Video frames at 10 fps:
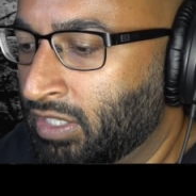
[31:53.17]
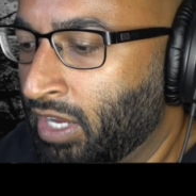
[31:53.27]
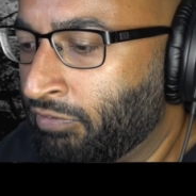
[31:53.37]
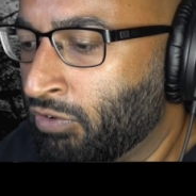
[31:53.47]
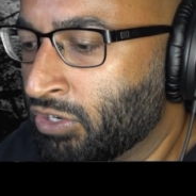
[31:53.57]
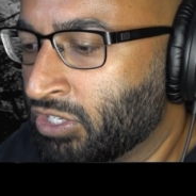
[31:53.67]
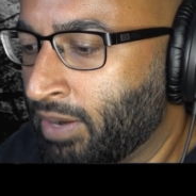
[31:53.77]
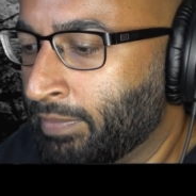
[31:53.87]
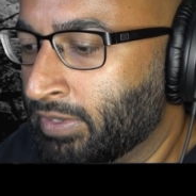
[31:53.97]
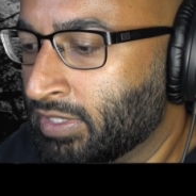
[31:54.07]
Therefore,
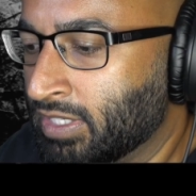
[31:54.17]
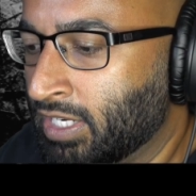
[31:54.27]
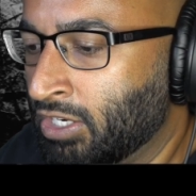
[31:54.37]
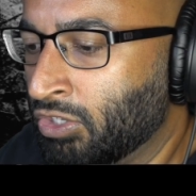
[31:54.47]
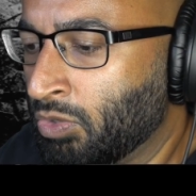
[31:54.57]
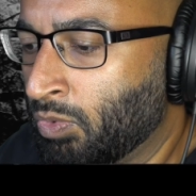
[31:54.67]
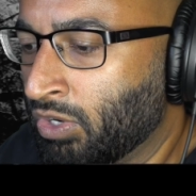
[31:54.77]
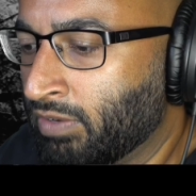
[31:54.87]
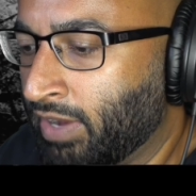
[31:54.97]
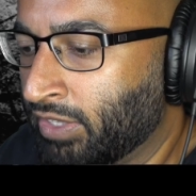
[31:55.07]
shepherds, hear the
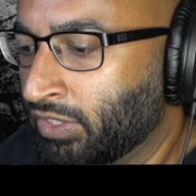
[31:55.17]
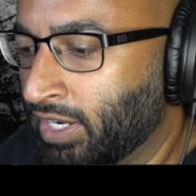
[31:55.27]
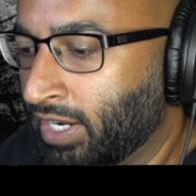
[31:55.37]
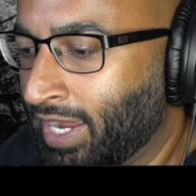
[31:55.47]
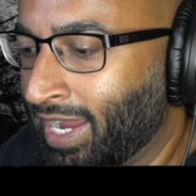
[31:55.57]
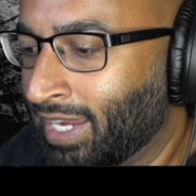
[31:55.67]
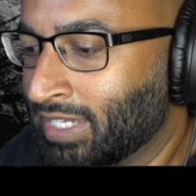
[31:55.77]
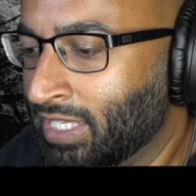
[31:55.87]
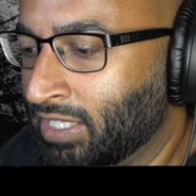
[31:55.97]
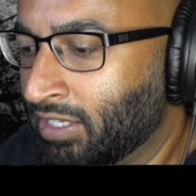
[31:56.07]
word of Adonai.
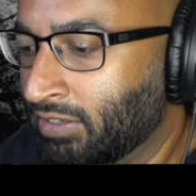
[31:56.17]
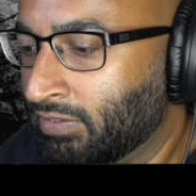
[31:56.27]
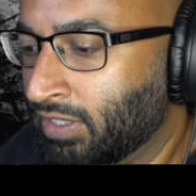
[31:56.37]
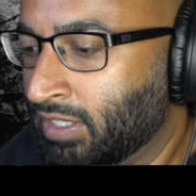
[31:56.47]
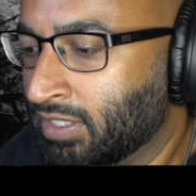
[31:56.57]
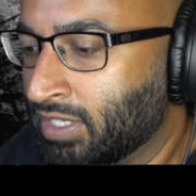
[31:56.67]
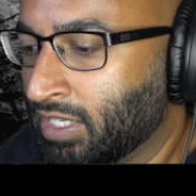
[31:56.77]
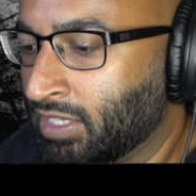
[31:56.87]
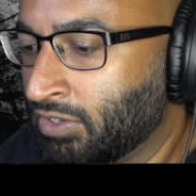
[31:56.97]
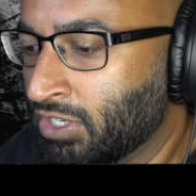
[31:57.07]
As I live, it is a
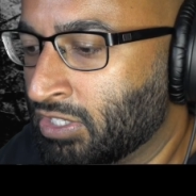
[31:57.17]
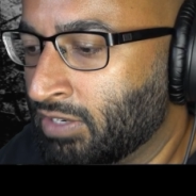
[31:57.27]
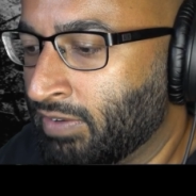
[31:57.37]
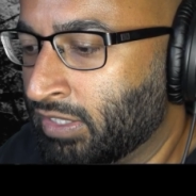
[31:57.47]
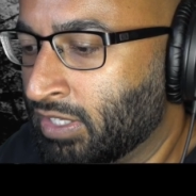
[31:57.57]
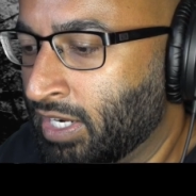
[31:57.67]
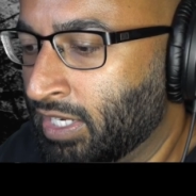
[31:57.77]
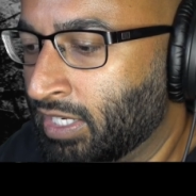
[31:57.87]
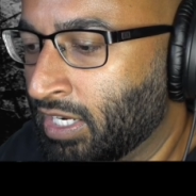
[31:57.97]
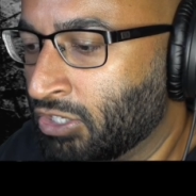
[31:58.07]
declaration of
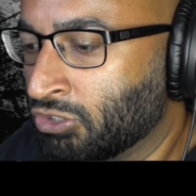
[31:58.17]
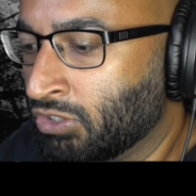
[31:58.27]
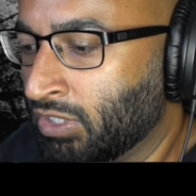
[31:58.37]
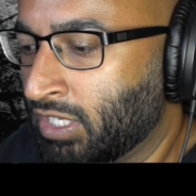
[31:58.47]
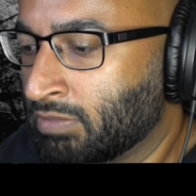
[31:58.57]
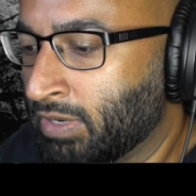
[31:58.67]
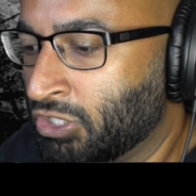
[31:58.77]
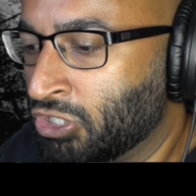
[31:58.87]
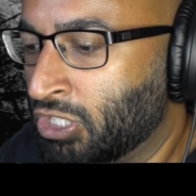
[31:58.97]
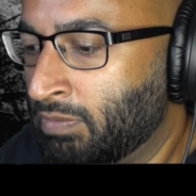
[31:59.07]
Adonai. As surely as
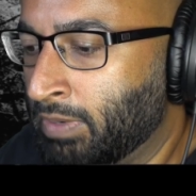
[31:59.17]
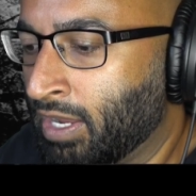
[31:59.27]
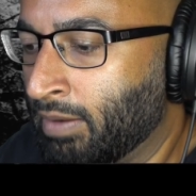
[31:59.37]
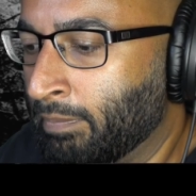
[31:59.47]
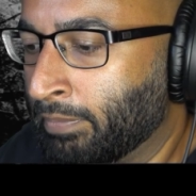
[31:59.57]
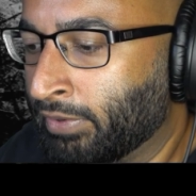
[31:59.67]
my sheep become